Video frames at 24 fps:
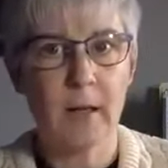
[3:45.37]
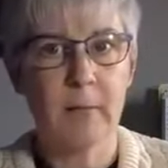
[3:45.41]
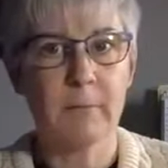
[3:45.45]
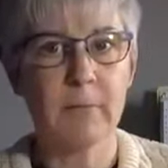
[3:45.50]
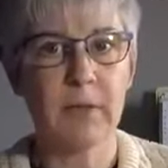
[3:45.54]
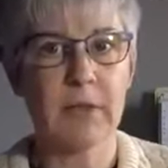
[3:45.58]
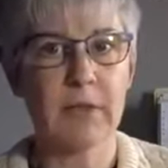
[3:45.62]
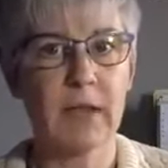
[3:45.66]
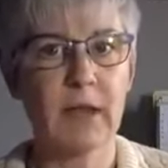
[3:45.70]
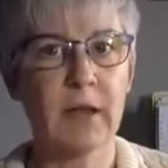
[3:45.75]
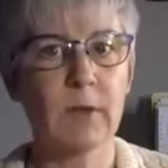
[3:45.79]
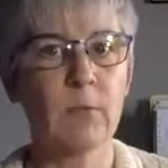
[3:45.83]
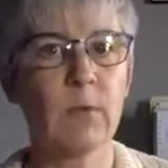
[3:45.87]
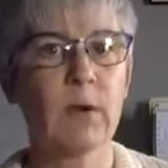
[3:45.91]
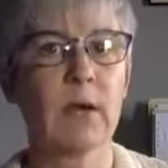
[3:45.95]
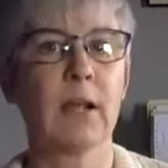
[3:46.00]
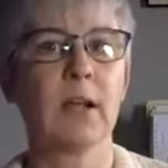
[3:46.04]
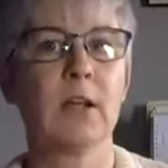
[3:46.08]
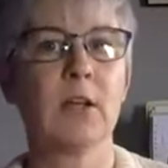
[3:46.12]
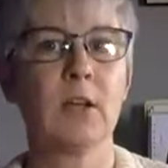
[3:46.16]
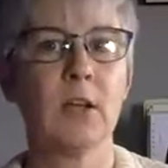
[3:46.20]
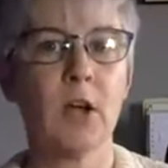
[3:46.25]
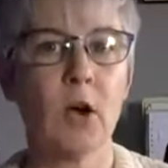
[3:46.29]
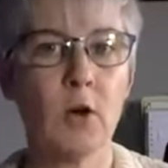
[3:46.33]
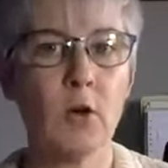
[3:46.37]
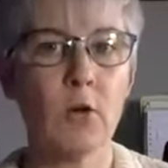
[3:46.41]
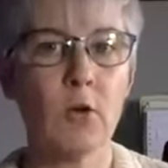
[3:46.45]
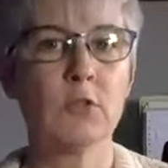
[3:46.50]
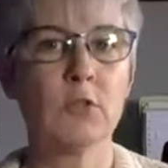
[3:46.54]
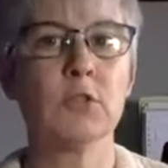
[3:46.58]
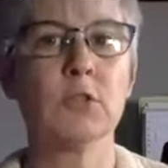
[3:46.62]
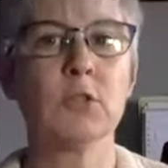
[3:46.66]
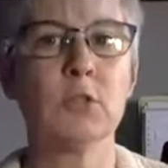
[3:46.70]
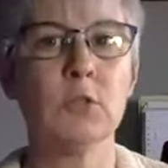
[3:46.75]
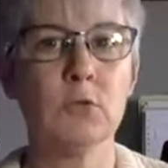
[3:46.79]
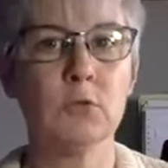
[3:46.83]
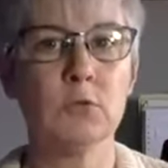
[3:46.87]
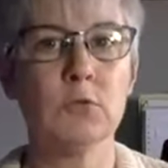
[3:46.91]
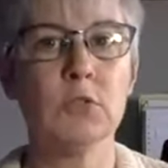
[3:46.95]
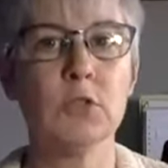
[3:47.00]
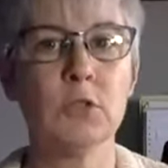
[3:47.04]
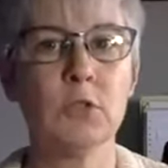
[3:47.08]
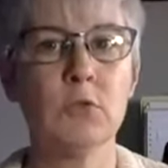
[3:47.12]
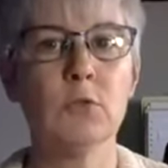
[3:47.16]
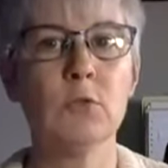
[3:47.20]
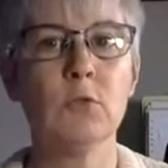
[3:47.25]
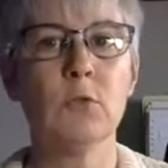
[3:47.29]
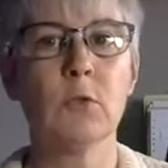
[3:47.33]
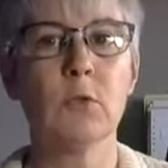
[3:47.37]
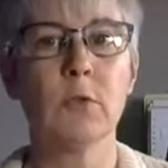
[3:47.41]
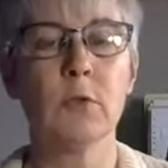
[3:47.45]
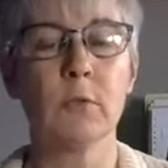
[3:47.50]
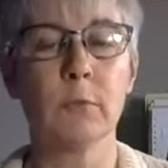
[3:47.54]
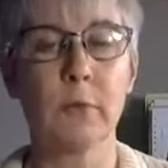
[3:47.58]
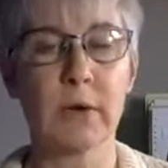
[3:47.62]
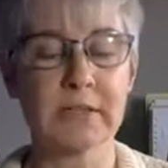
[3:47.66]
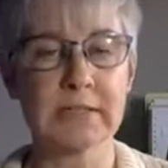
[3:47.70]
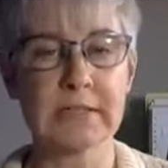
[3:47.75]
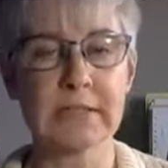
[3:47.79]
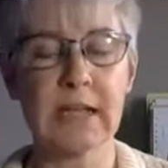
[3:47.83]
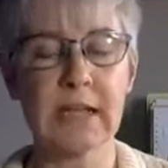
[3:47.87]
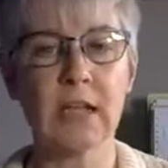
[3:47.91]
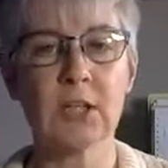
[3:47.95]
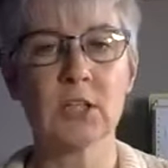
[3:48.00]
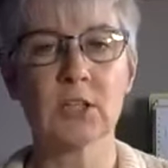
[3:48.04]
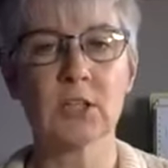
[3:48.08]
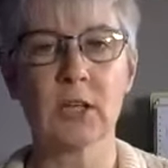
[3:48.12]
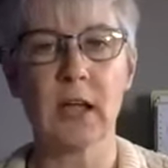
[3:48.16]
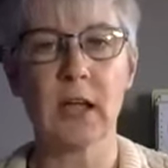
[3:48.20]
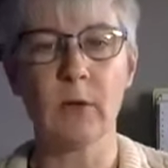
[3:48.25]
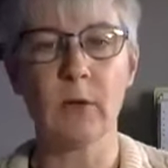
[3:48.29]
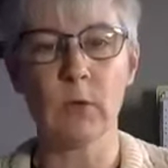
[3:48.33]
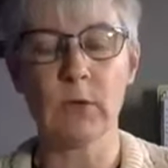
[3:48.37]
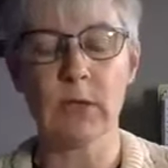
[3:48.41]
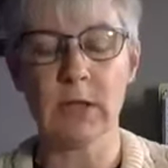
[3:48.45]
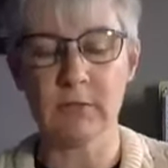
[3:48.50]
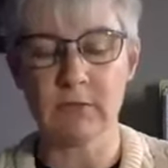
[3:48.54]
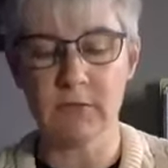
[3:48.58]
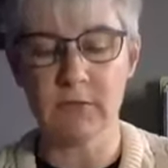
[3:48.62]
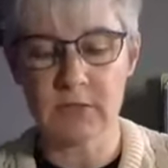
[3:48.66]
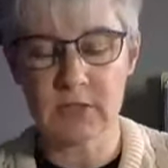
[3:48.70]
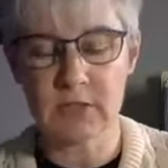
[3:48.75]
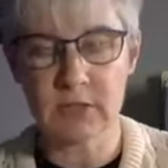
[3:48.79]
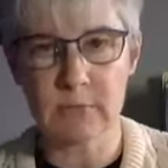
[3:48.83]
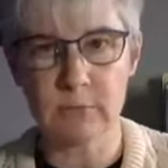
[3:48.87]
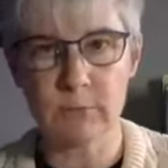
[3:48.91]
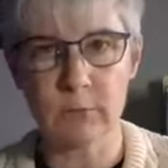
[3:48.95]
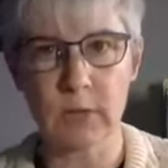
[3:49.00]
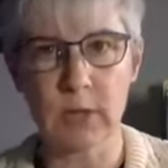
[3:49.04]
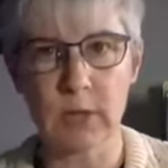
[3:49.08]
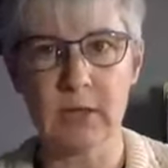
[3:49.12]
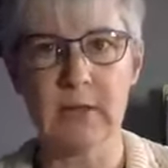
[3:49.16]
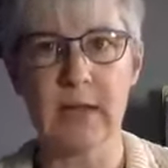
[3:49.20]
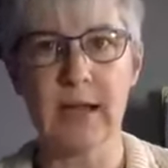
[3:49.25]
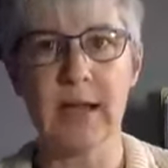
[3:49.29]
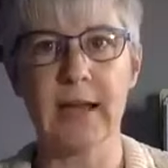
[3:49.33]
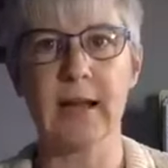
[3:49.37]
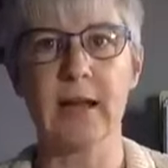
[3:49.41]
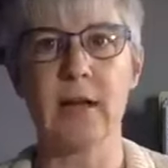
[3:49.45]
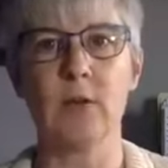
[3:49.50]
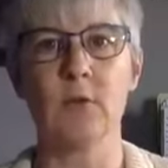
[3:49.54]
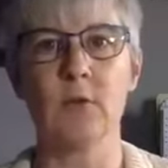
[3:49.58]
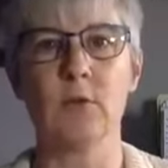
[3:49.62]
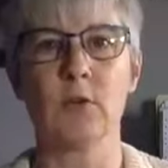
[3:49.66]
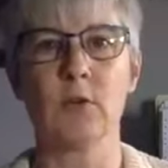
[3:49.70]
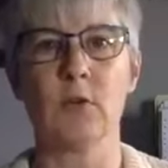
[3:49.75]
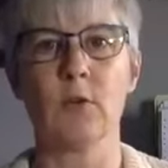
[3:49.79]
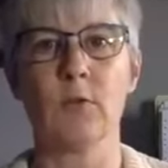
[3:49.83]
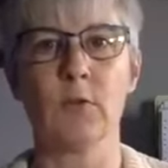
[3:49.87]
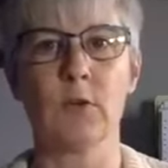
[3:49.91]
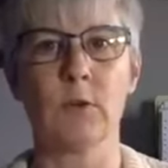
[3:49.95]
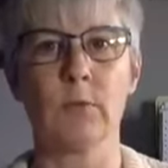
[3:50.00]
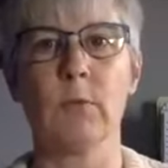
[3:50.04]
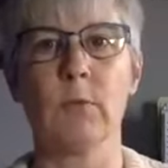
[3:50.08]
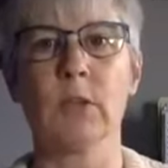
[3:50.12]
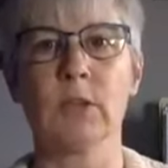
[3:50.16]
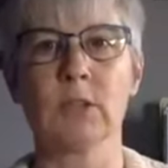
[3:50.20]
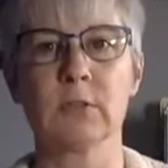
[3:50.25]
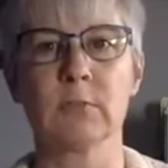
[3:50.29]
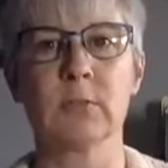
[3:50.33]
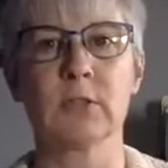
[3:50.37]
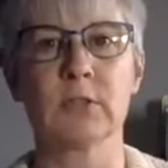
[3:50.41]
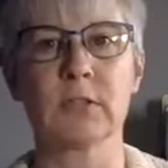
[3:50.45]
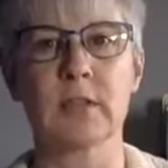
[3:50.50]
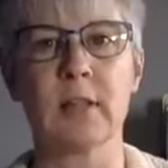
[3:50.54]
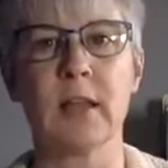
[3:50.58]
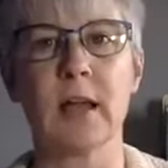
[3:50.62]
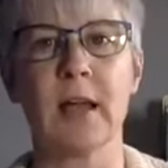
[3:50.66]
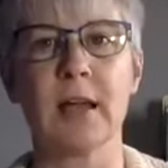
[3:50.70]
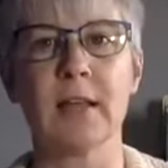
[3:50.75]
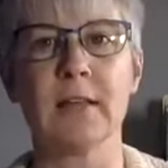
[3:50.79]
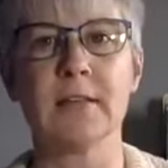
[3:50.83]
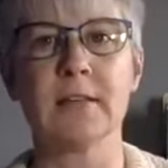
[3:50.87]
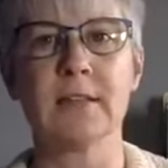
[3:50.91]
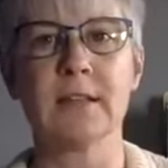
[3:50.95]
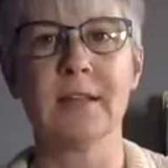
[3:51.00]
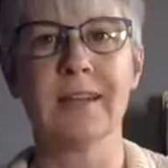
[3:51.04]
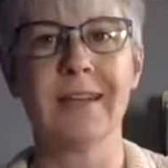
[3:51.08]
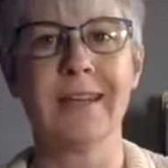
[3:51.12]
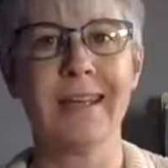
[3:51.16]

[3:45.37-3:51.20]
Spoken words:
But then when I go to do the presentation, I will have spread that out over multiple slides.